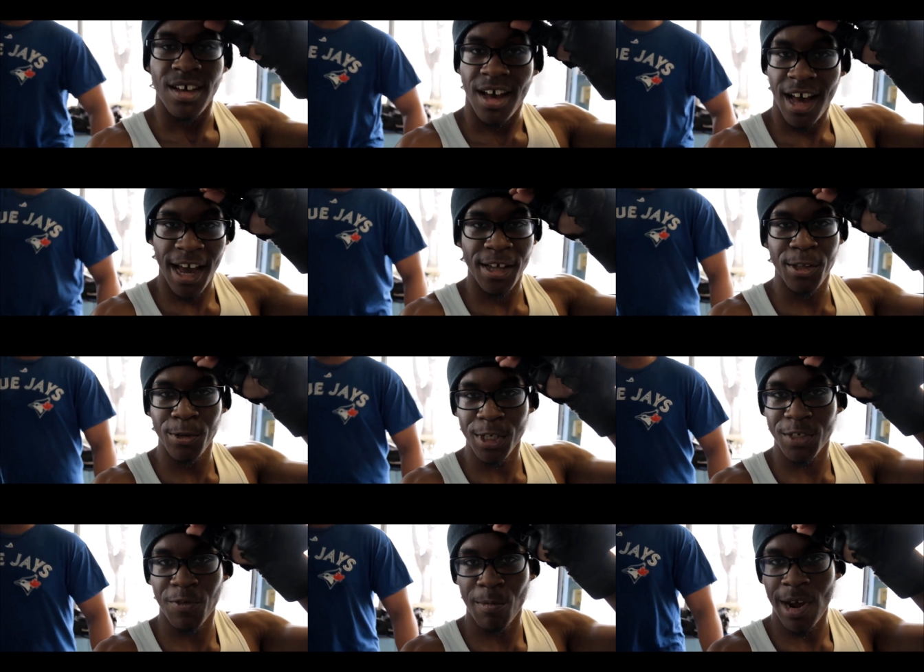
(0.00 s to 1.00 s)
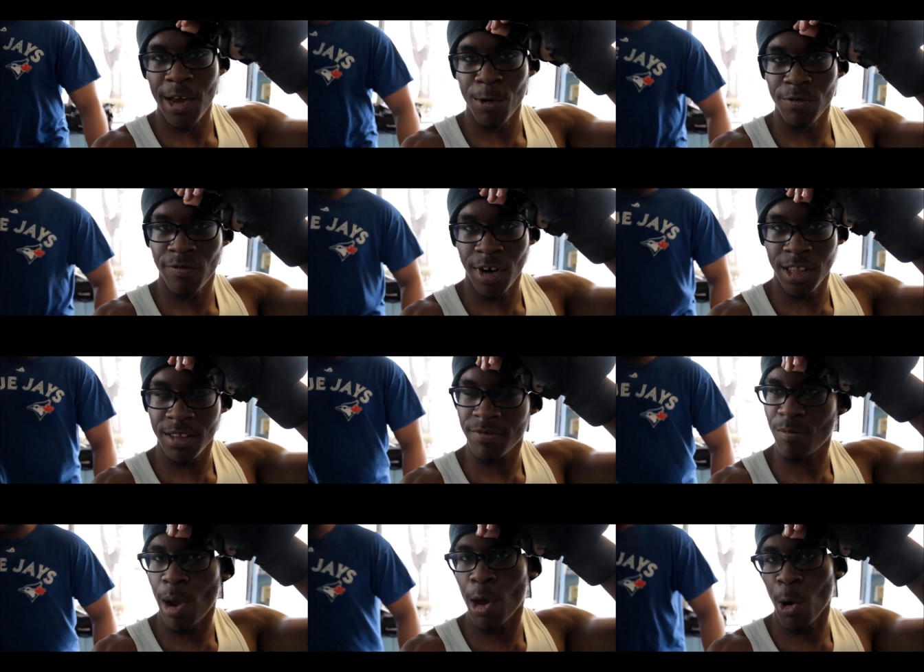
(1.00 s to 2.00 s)
I do this for my own fun,
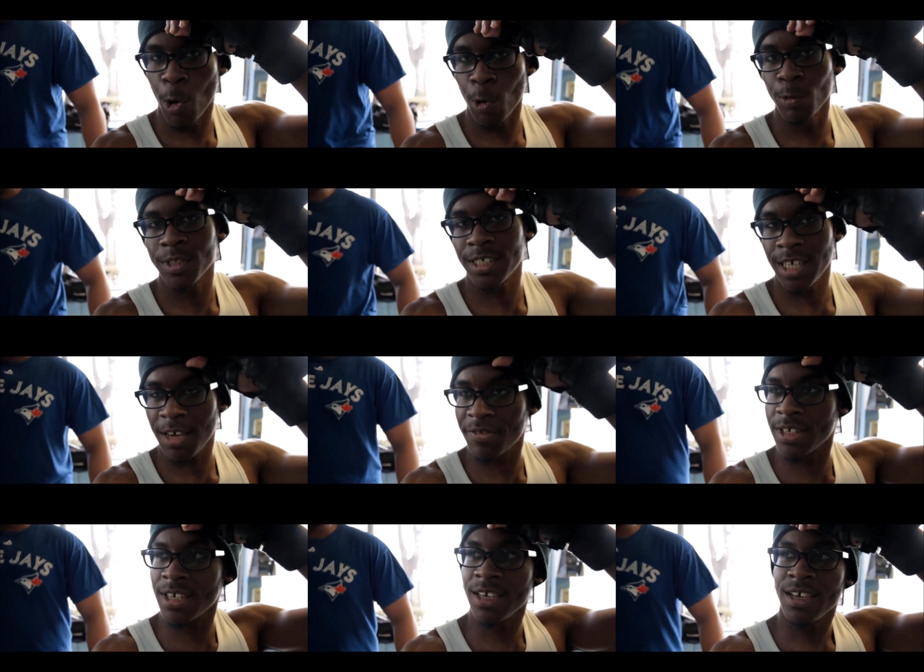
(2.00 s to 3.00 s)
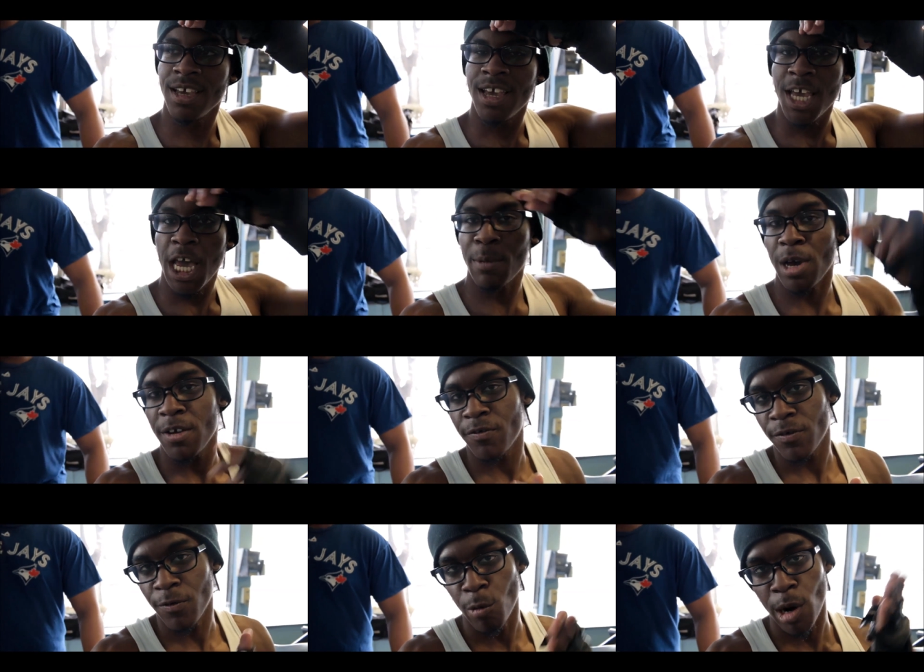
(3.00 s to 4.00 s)
for my own safety, and my
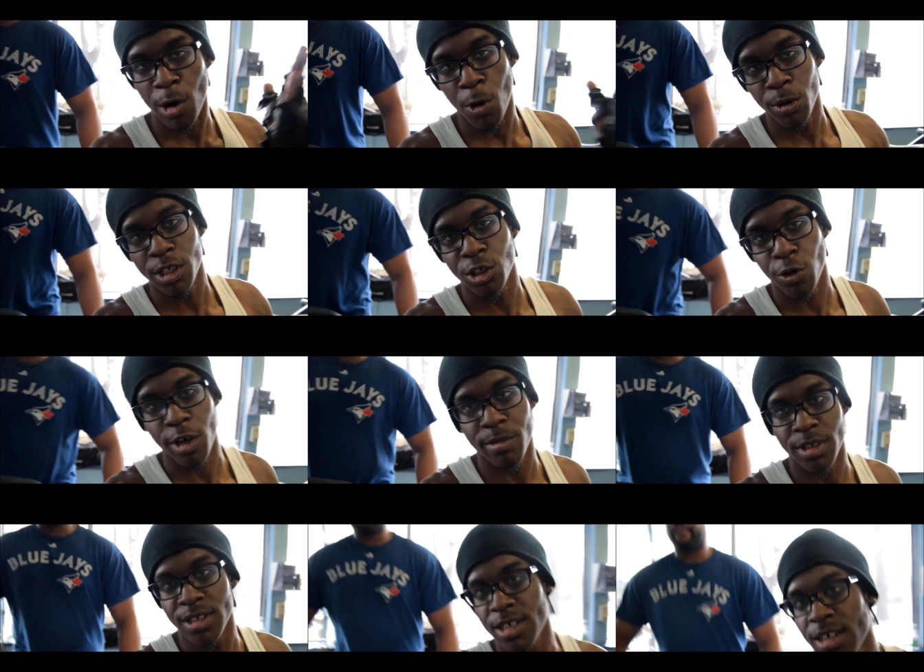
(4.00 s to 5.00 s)
for my own enjoyment.